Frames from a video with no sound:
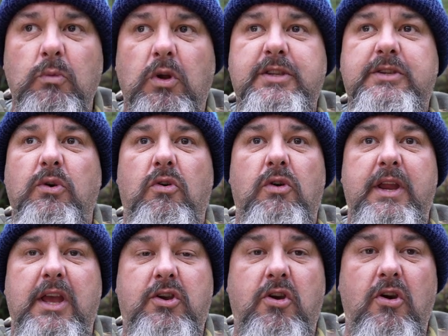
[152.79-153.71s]
what's
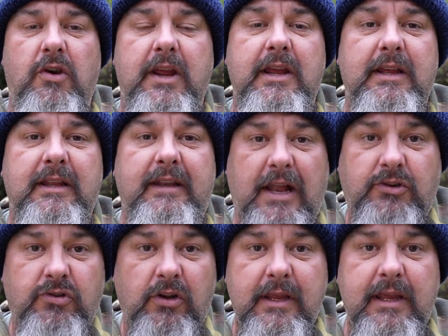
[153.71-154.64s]
already occurring
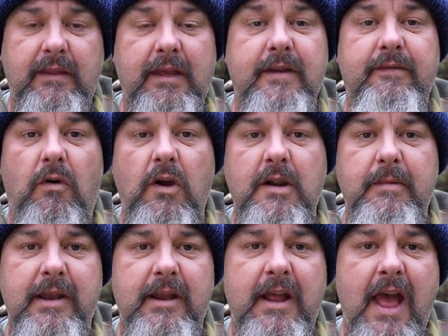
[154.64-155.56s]
naturally in the
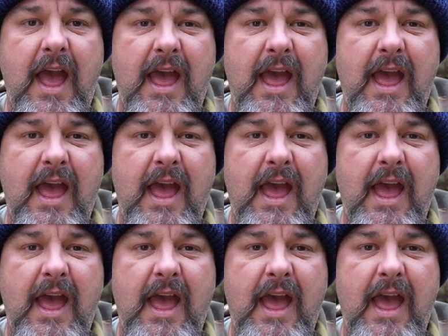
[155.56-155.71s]
environment